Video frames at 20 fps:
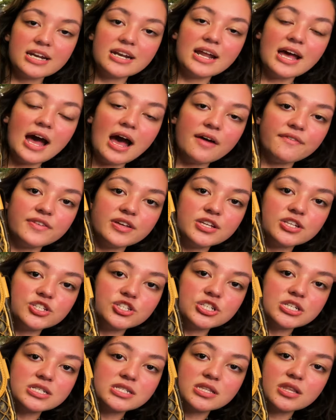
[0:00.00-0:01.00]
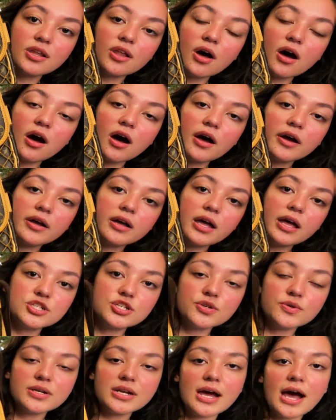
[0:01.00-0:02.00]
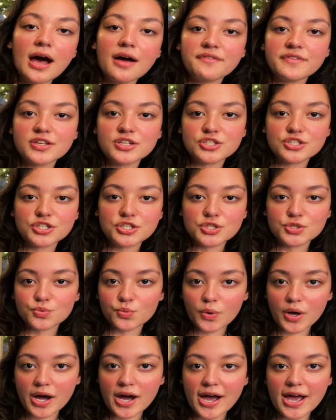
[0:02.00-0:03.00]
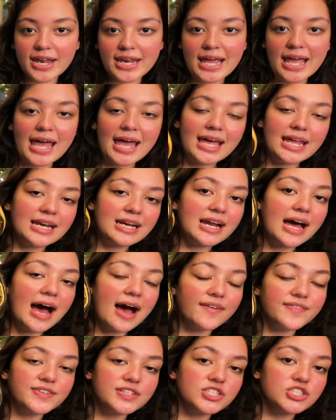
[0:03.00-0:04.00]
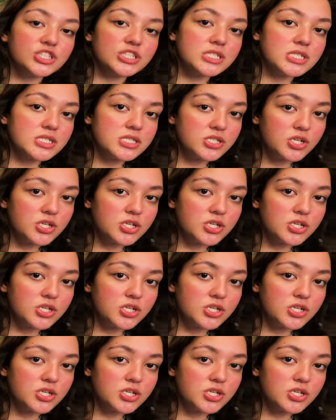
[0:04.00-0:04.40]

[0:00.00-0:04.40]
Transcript: and a half inches long, two and a half inches wide, eight and a half inches